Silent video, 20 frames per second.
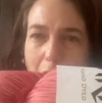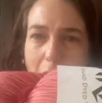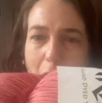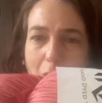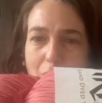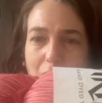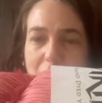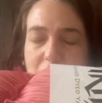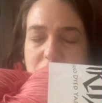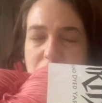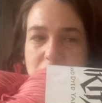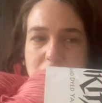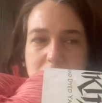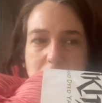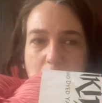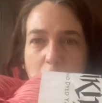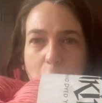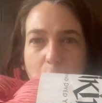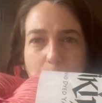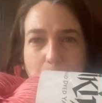orange.
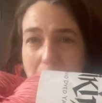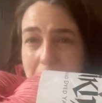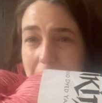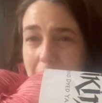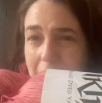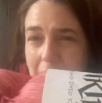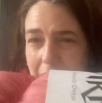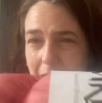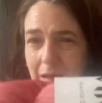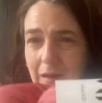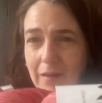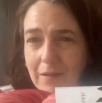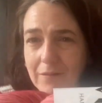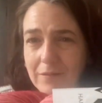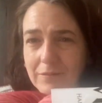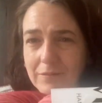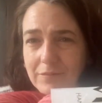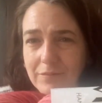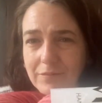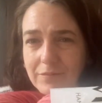It's a lot pinkier
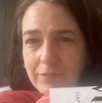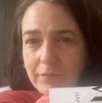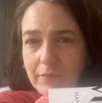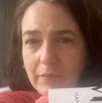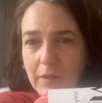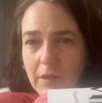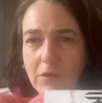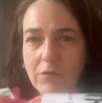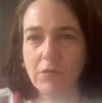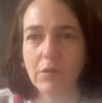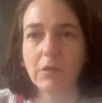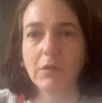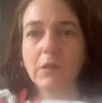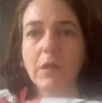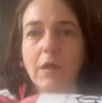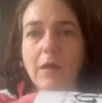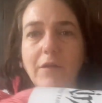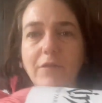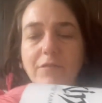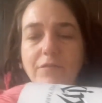in real
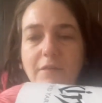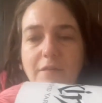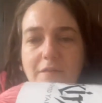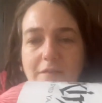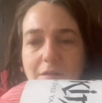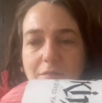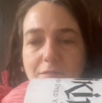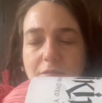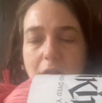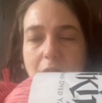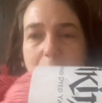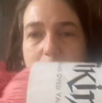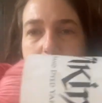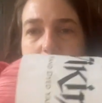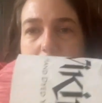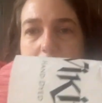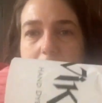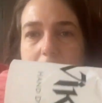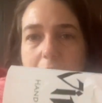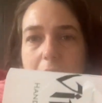life. It's definitely
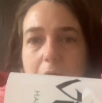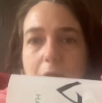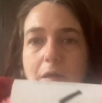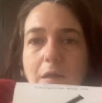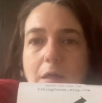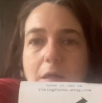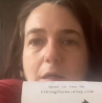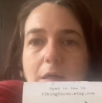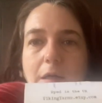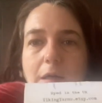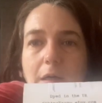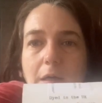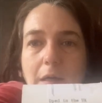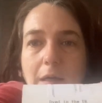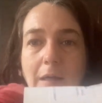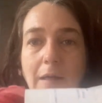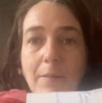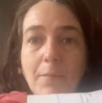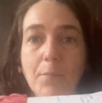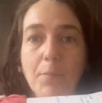pinkier,
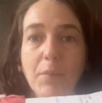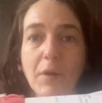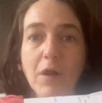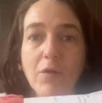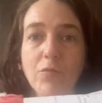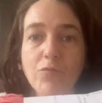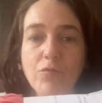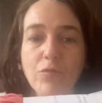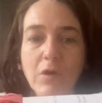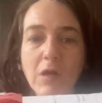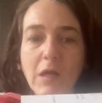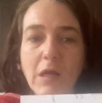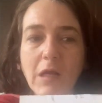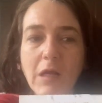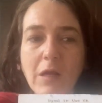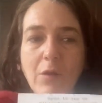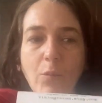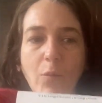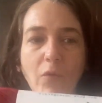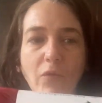but I
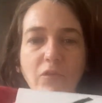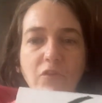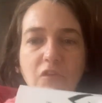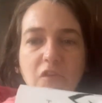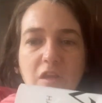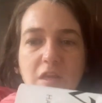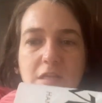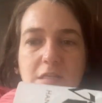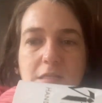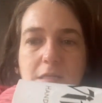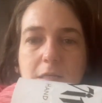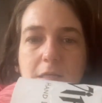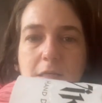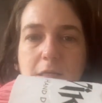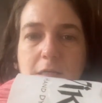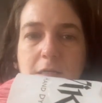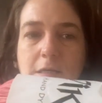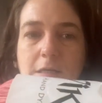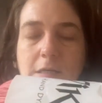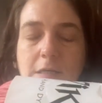really wanted
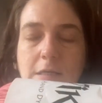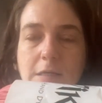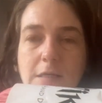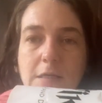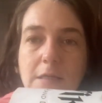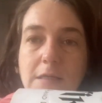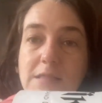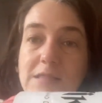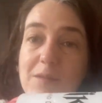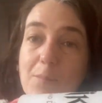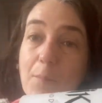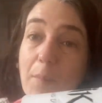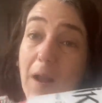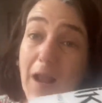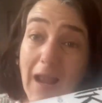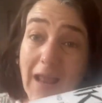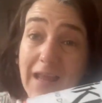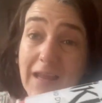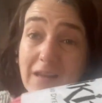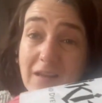some
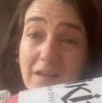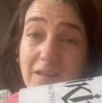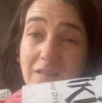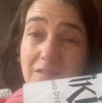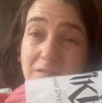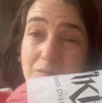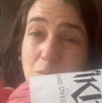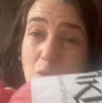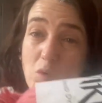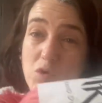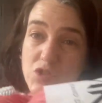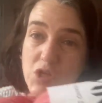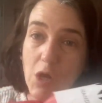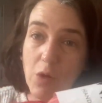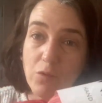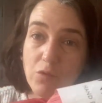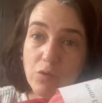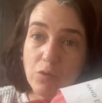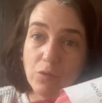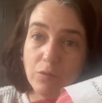plainer, more
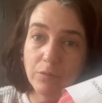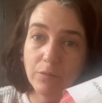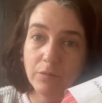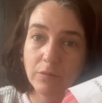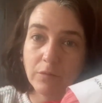tonal